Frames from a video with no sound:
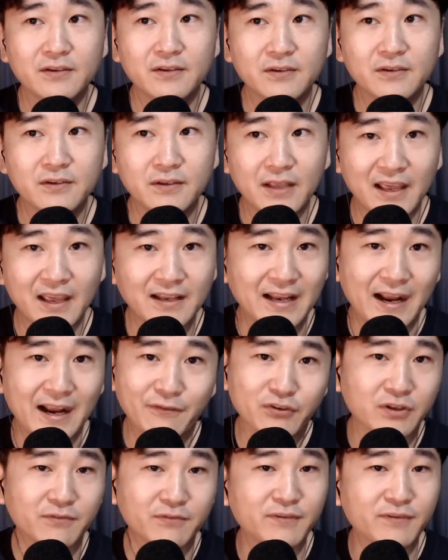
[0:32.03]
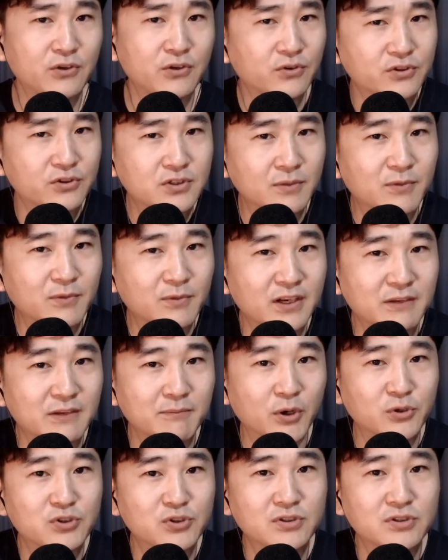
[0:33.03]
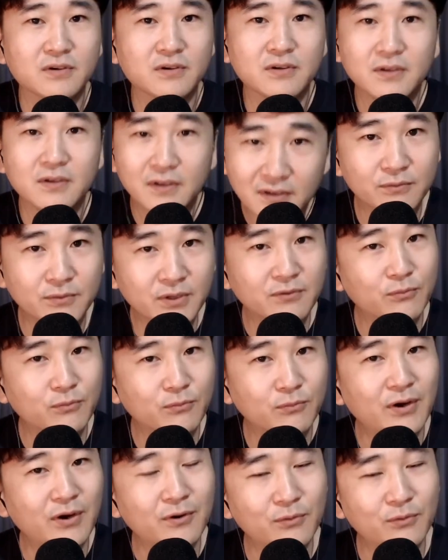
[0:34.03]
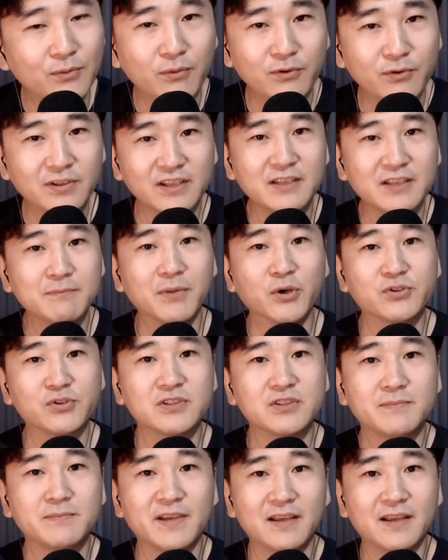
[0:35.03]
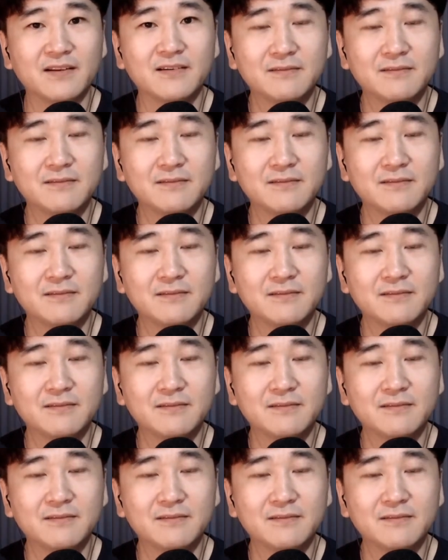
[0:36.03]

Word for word: and after the fight you were somewhat emotional what what were the emotions man